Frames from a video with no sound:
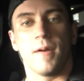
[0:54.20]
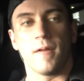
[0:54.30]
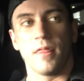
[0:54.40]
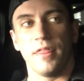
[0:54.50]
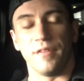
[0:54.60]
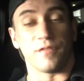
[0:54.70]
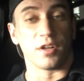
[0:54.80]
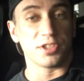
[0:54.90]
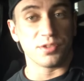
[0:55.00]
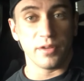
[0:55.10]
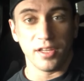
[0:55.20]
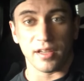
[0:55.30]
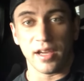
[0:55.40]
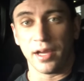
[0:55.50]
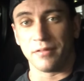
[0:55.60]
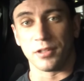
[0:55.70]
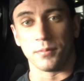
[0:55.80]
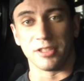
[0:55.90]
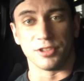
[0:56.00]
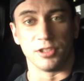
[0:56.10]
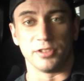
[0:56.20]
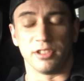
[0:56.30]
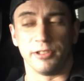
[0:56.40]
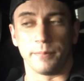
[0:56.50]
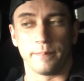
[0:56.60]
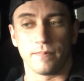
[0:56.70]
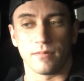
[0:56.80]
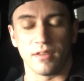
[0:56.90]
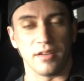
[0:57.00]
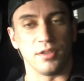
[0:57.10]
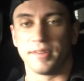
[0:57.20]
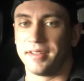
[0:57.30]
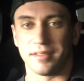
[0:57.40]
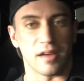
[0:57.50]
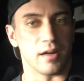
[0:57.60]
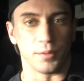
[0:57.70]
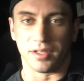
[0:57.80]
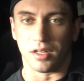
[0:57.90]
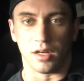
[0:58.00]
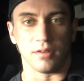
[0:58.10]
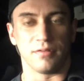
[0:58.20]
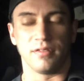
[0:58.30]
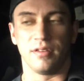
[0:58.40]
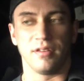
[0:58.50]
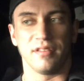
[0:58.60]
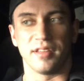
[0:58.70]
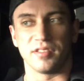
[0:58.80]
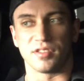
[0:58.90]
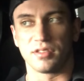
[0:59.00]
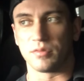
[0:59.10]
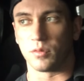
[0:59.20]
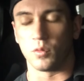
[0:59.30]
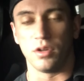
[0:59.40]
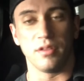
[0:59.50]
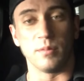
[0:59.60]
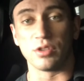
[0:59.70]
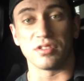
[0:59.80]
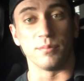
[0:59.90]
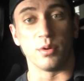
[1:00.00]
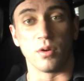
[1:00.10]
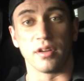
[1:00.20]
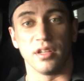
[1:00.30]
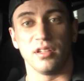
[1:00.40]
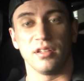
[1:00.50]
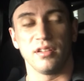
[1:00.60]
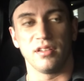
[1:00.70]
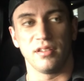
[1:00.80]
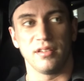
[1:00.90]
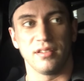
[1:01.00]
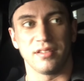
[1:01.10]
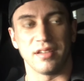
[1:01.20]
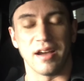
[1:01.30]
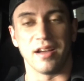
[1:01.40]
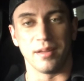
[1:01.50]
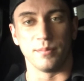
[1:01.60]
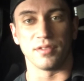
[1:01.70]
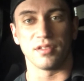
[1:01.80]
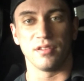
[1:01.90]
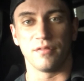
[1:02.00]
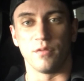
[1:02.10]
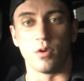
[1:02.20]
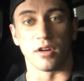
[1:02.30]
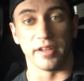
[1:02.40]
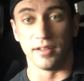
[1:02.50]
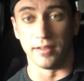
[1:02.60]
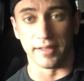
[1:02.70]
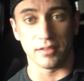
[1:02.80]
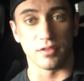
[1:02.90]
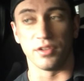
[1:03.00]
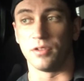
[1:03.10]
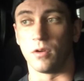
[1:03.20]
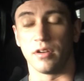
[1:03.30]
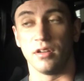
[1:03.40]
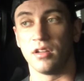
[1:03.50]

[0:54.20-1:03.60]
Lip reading: the first week after my surgery, I took the entire week off. That's one of the most important times for healing. So you want to